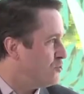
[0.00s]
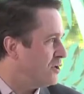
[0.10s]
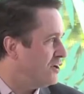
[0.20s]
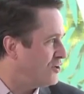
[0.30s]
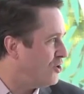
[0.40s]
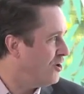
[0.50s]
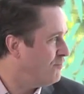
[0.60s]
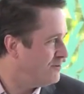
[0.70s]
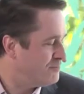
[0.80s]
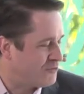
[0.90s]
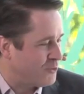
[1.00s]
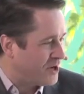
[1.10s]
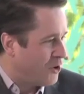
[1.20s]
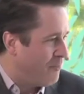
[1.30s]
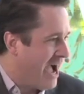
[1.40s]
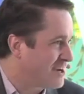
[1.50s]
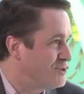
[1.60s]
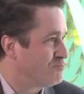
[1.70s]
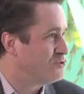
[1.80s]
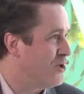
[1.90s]
do you want to, Carl, before we go back
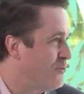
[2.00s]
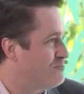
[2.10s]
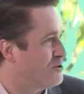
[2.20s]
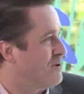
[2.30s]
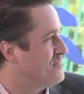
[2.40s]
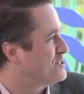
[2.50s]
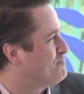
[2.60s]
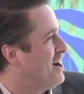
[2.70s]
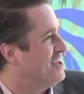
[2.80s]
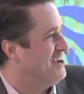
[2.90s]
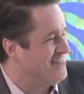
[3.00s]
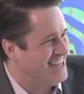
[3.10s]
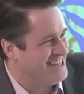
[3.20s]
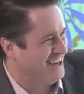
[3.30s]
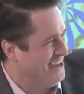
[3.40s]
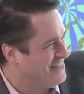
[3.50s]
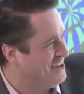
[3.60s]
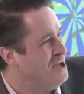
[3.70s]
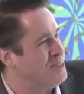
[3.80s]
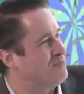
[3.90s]
to Bruno and put him on the spot on
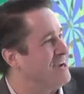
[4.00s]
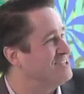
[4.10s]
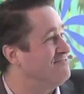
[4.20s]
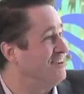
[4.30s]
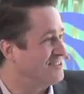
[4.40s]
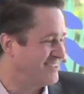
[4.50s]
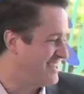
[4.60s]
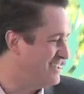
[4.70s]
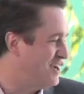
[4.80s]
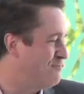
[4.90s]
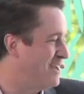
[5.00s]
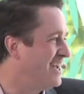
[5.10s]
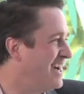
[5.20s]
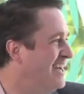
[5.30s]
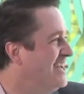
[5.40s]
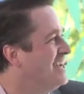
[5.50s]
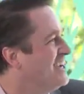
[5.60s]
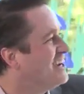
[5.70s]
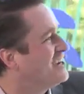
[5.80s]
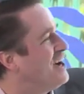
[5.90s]
the price of Ventoline? No, but
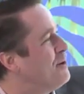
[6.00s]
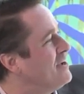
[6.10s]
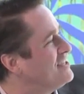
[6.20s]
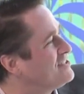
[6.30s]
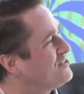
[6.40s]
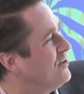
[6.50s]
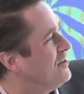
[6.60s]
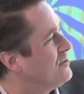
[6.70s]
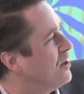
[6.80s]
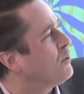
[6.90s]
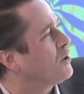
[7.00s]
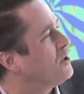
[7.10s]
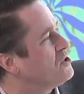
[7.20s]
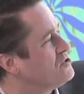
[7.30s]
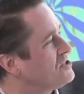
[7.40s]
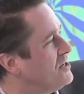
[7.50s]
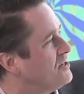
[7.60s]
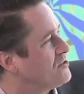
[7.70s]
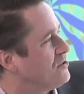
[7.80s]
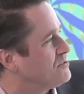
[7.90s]
comments on like what you're seeing
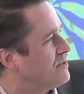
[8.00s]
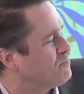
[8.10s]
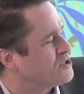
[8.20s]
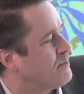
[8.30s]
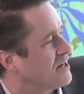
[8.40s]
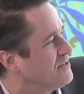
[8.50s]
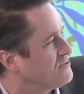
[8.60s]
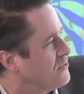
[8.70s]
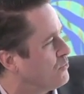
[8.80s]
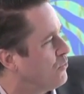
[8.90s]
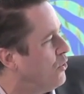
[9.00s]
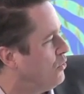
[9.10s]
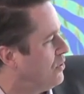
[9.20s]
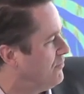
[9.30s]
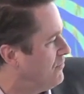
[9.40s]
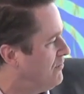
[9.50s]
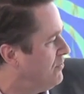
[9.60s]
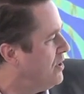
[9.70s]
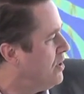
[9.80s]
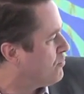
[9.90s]
in terms and perspectives on the role of
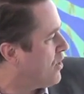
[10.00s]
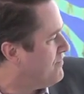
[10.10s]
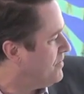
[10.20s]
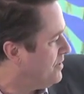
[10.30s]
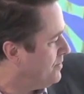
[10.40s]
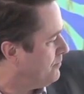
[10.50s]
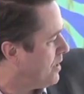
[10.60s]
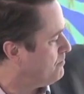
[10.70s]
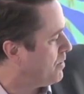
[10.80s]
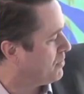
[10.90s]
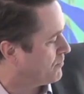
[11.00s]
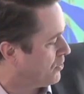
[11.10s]
private and public